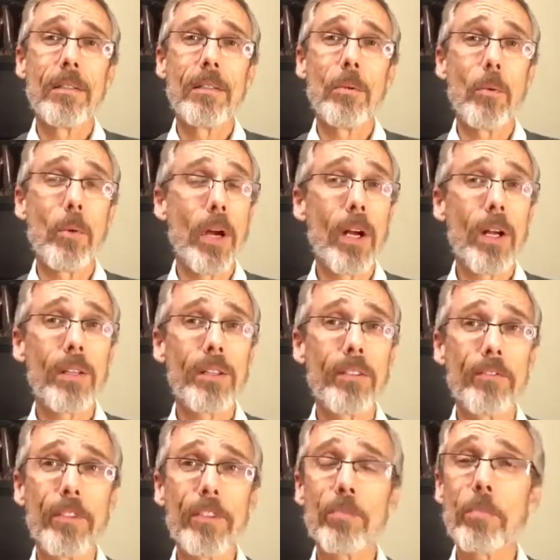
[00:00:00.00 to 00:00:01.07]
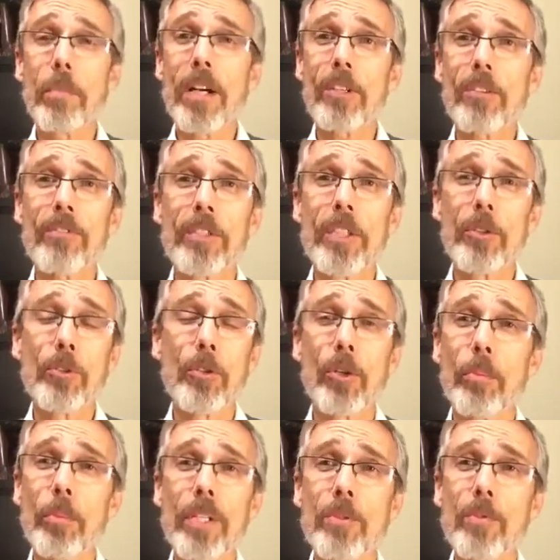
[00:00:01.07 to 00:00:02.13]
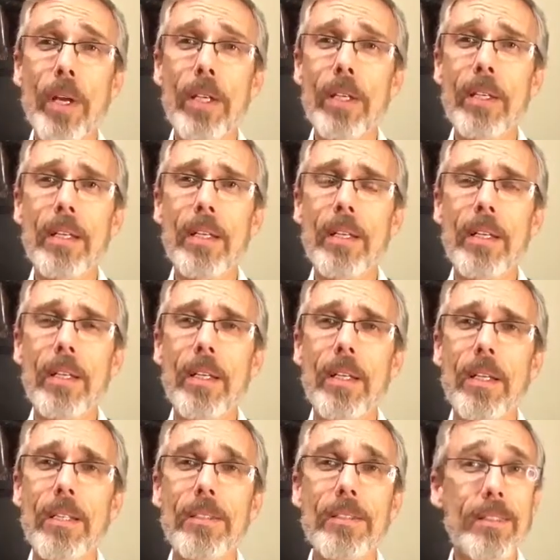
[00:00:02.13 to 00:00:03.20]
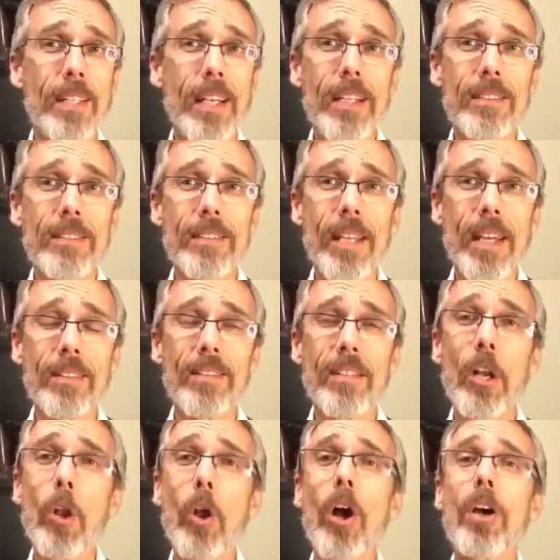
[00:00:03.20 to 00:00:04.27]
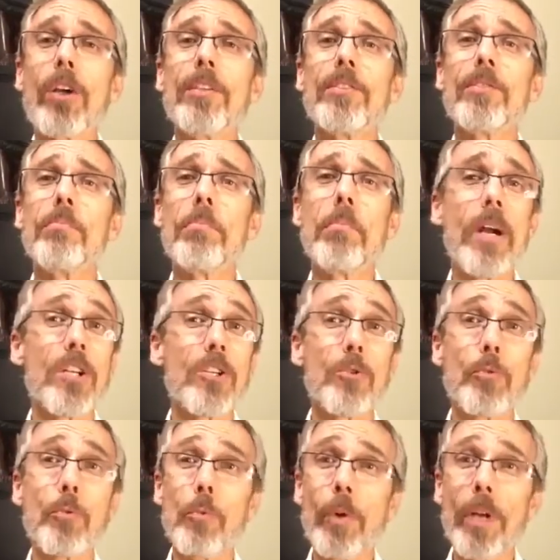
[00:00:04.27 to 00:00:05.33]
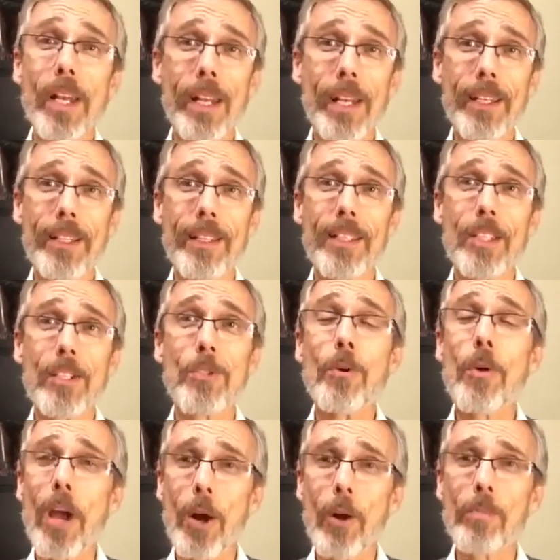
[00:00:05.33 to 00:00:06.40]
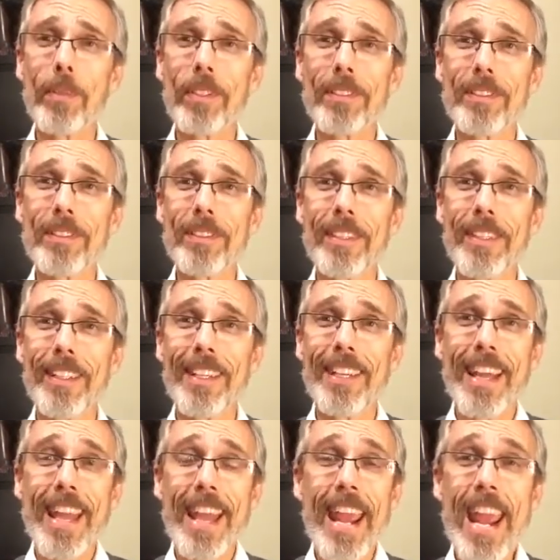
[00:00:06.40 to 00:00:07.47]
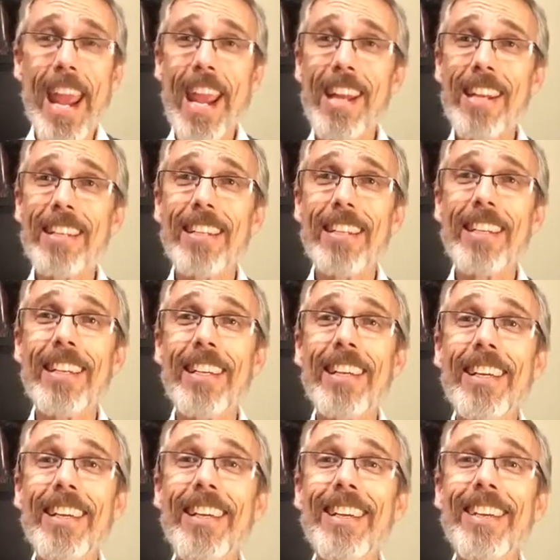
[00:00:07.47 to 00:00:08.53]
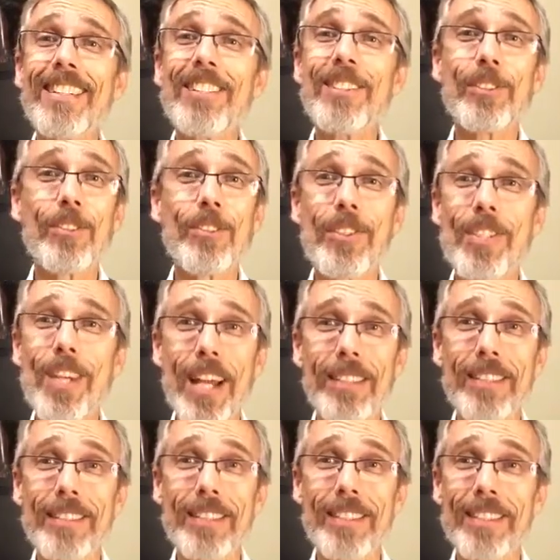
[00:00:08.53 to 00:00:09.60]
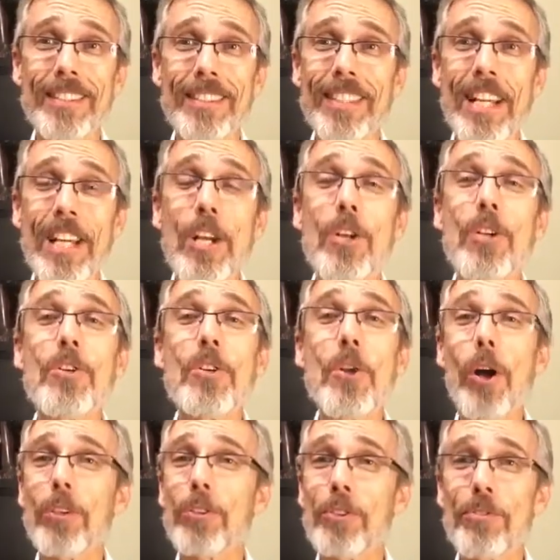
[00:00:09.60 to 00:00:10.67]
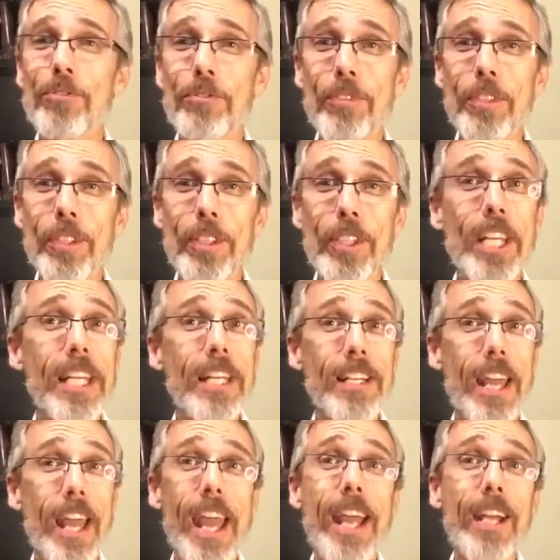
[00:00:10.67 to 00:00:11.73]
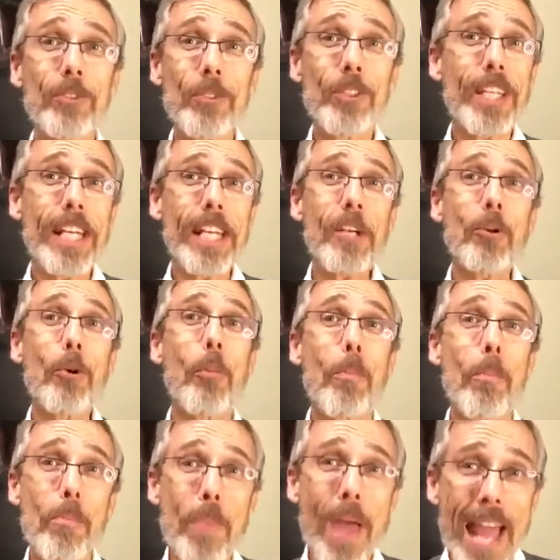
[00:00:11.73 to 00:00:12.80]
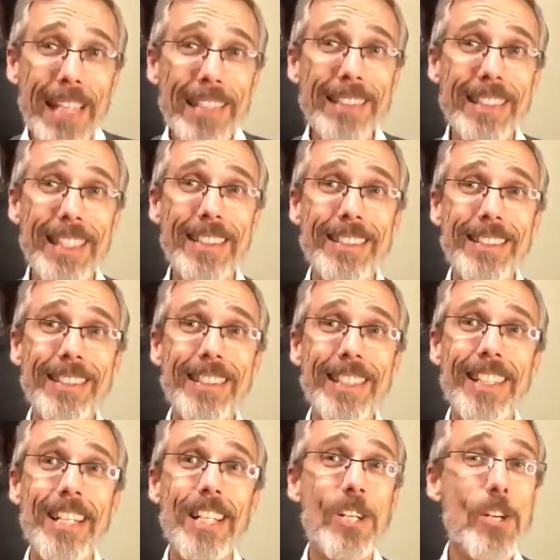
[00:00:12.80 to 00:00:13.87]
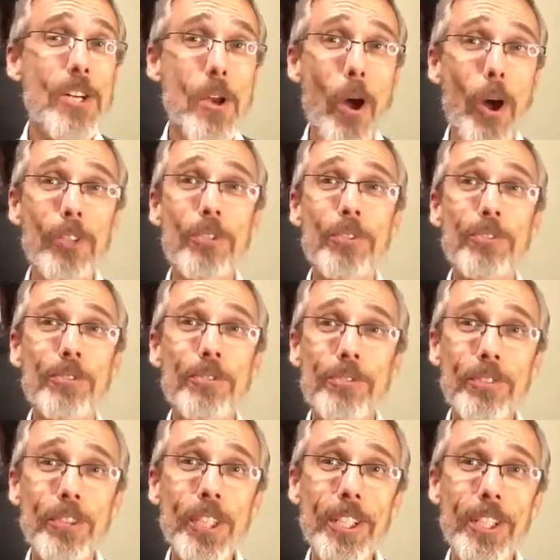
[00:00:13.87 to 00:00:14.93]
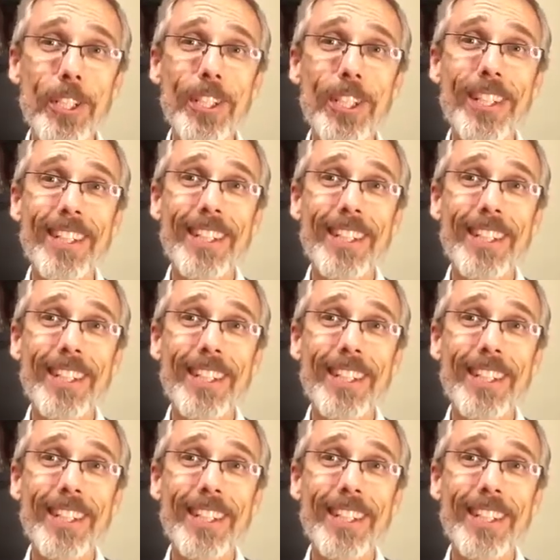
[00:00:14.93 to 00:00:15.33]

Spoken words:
Well, the first part of Deuteronomy 20 says that the Lord is much willing to help us. And He suggests us not to fear. He commands us not to fear.